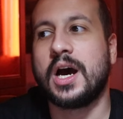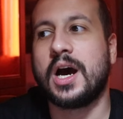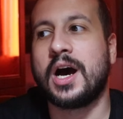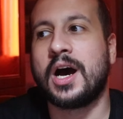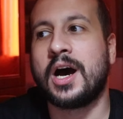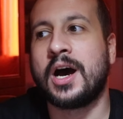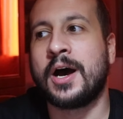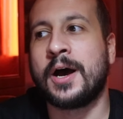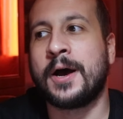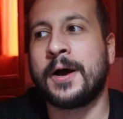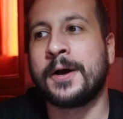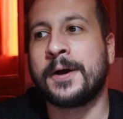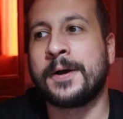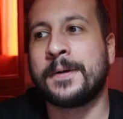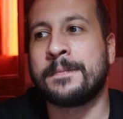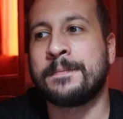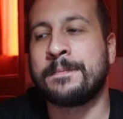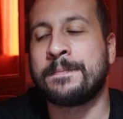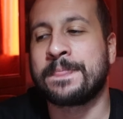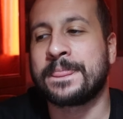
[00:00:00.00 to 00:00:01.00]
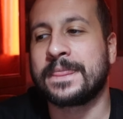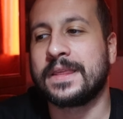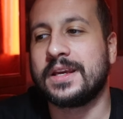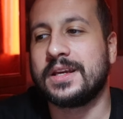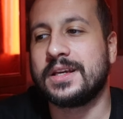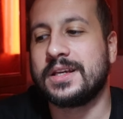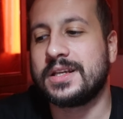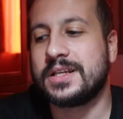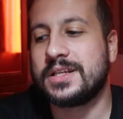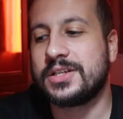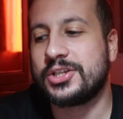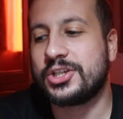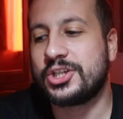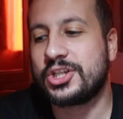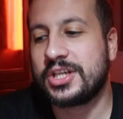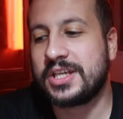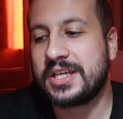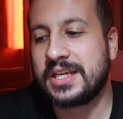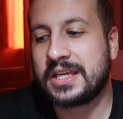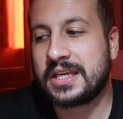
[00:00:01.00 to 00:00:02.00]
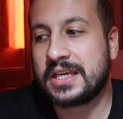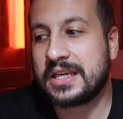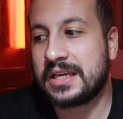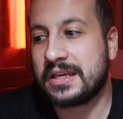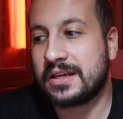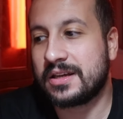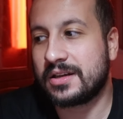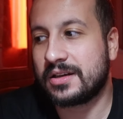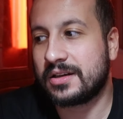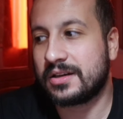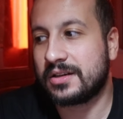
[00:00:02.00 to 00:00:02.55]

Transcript: Um, she